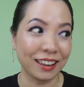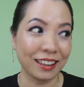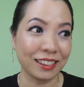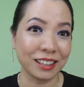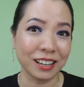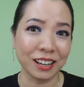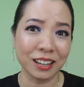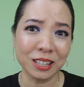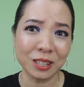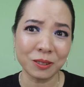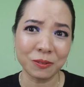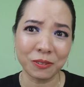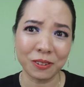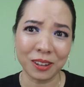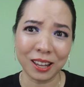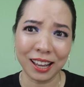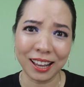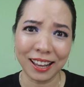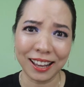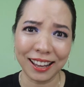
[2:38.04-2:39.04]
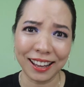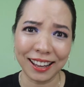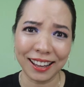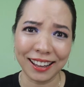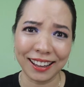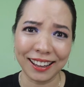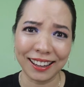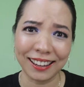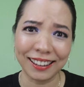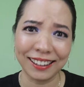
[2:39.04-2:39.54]
And times
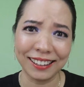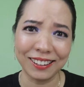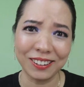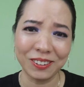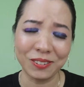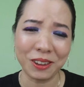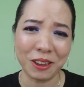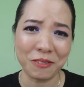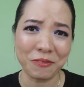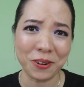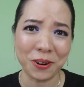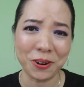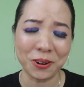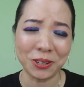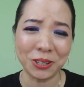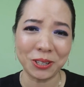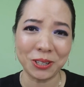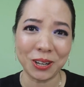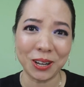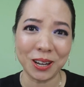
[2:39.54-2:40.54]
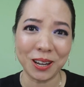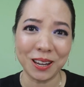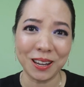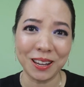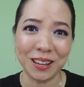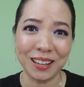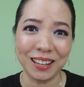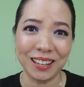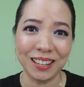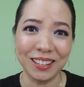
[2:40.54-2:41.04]
fly, we have all
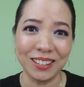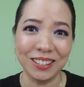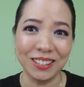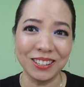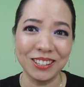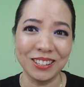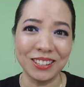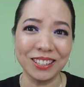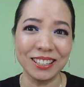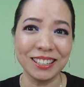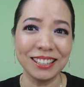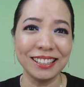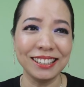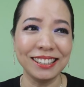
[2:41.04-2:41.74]
changed.